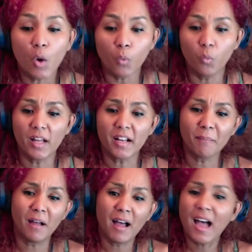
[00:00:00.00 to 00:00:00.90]
What am
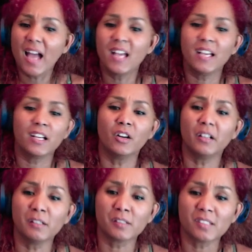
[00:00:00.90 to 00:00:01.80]
I
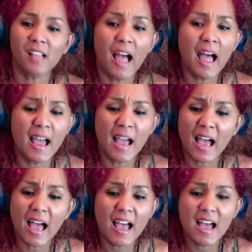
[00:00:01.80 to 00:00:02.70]
gonna
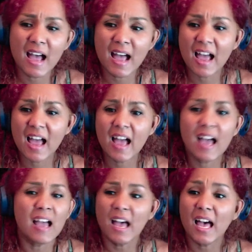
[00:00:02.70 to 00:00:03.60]

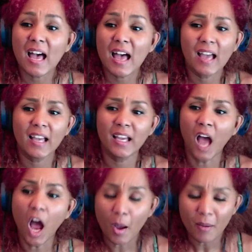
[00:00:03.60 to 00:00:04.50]
say?
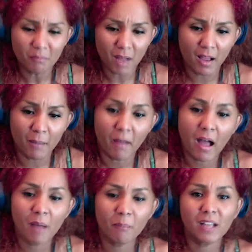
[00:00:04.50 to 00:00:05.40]
My
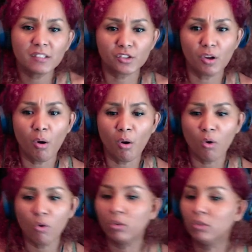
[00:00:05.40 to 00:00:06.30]
mama
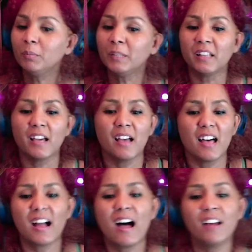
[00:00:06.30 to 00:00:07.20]
told me
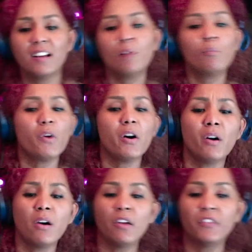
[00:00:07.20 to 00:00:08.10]
that I am
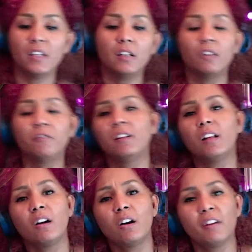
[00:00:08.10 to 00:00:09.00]
worthy of
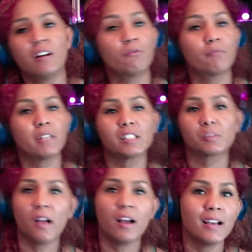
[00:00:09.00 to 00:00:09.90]
love and
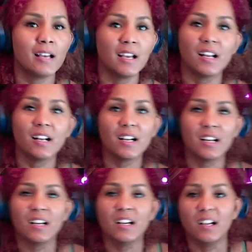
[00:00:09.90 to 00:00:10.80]

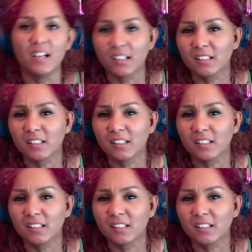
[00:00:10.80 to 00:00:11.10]
respect.